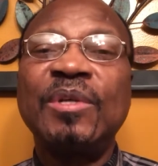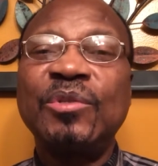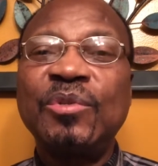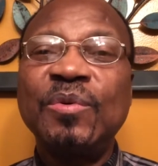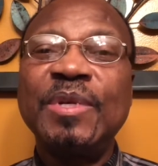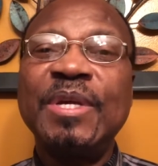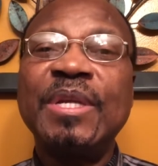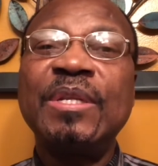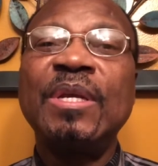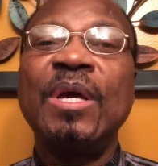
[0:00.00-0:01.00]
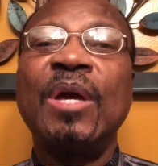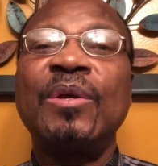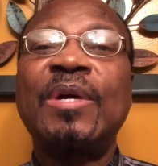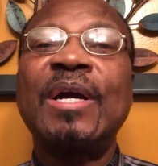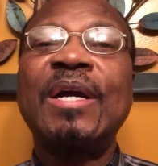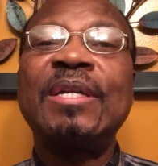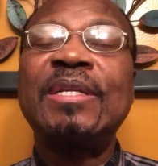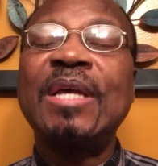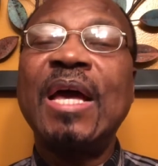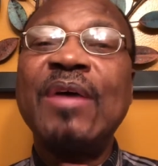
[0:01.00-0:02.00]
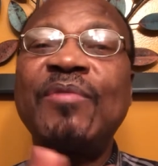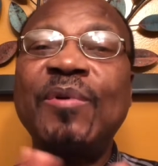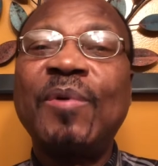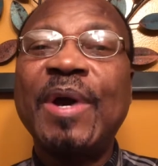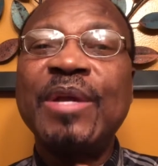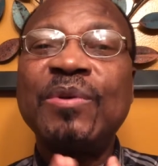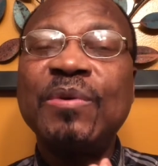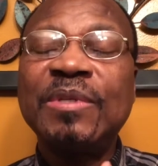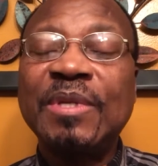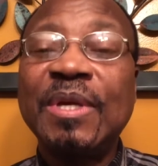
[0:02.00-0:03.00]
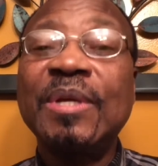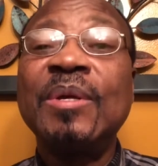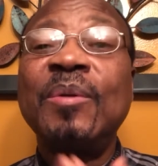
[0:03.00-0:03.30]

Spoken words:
Tune in. You can get it everywhere using